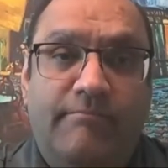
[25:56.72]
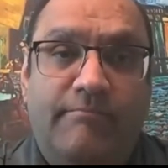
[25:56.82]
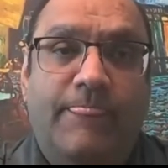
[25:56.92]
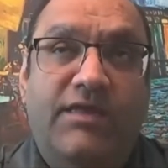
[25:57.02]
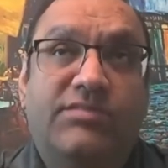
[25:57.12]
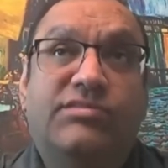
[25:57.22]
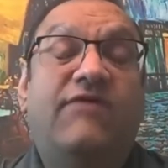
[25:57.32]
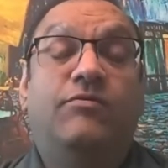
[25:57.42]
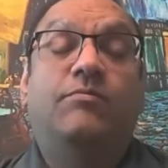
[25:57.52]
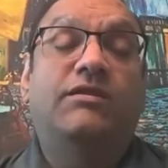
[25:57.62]
It's
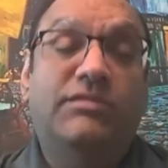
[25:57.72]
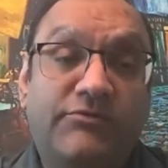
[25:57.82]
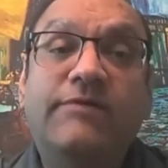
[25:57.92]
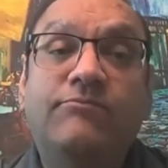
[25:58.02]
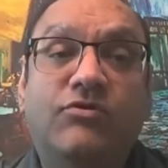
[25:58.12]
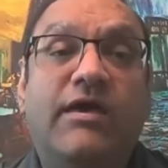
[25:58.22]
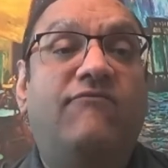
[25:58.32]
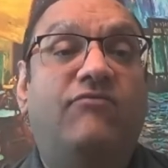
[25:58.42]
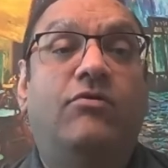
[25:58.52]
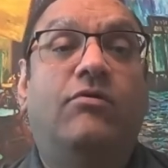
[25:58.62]
everybody's dream to have
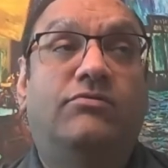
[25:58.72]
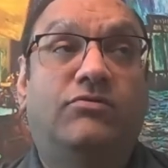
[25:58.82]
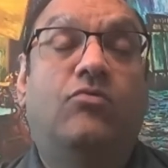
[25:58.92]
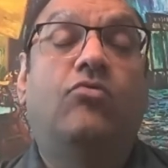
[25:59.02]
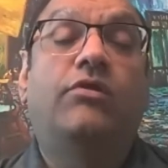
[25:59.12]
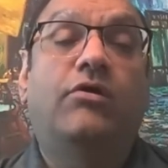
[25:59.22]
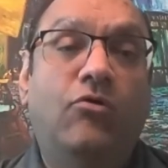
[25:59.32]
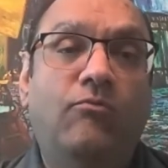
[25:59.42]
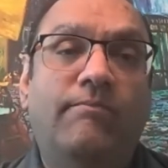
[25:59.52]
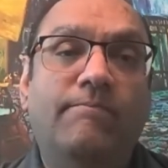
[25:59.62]
to own a
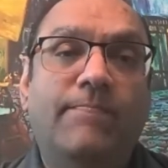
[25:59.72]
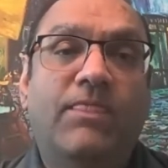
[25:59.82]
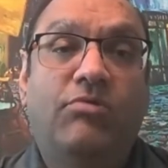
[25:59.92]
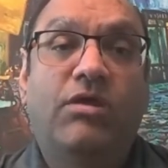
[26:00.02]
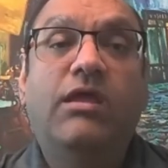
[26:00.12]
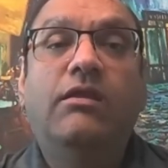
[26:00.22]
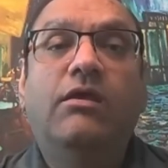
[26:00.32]
home, right?